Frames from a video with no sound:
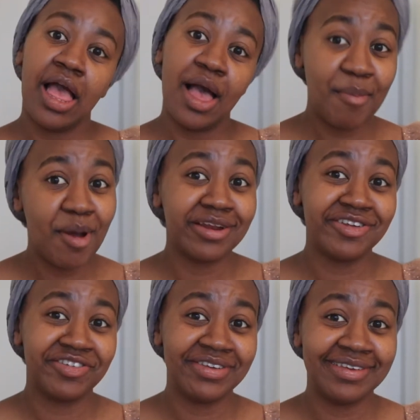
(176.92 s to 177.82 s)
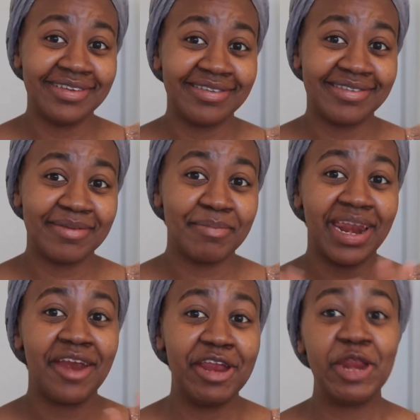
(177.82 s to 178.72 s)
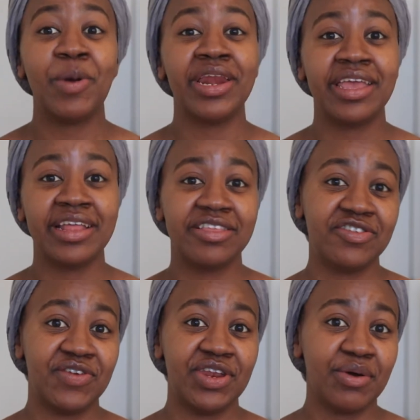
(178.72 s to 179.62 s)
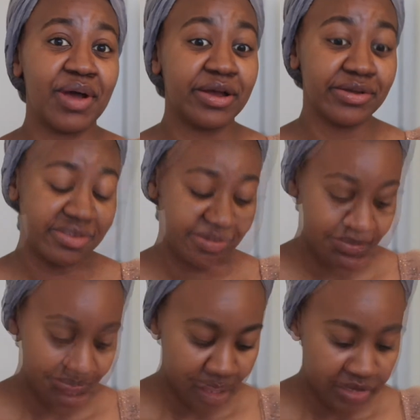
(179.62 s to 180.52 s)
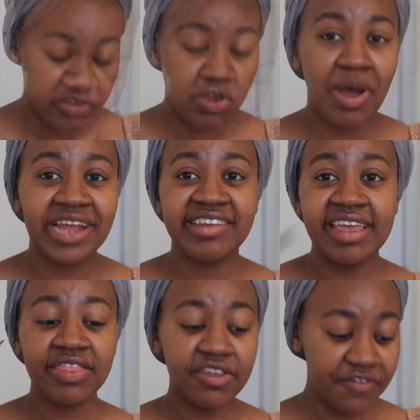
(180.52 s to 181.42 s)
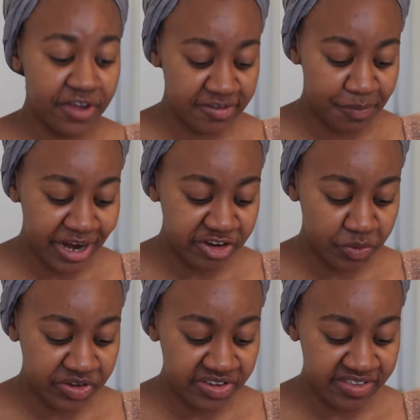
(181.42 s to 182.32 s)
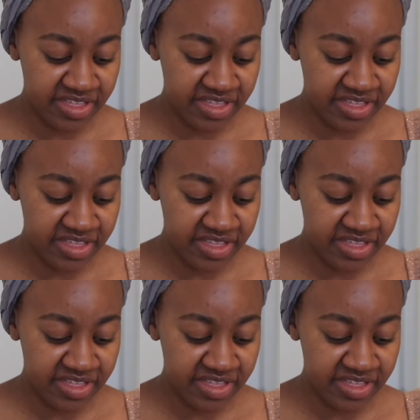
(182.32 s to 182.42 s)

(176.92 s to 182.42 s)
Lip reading: apologies, but I really want to get this video out. So I take the first brush, which is